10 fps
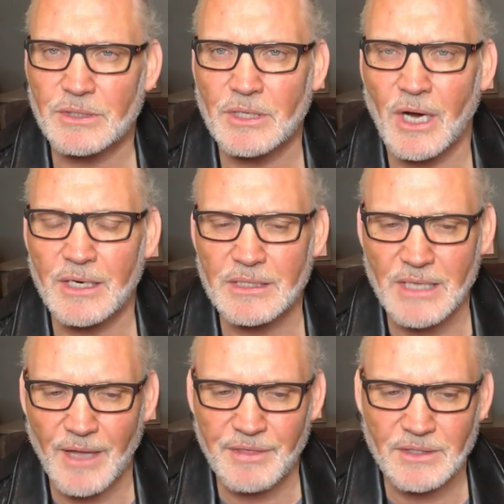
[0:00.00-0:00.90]
God is
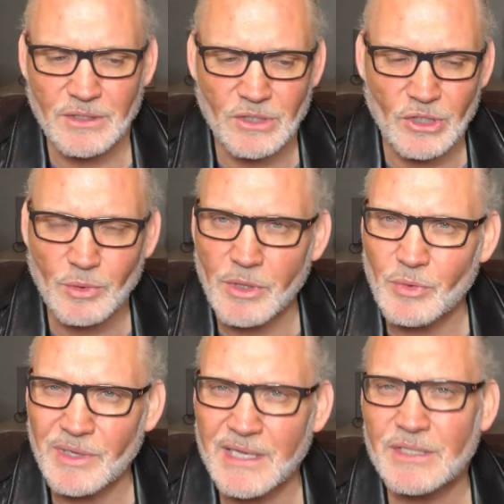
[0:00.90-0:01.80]
nothing to do with
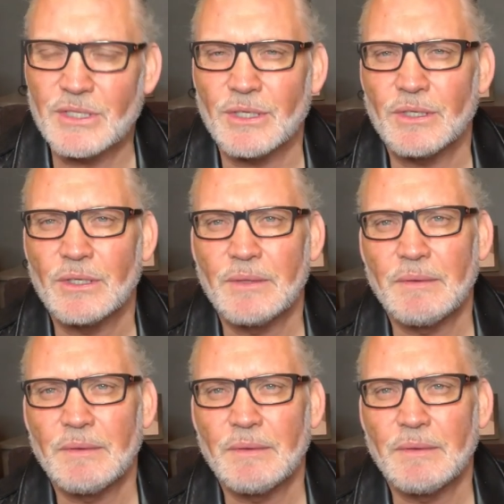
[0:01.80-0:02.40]
religion.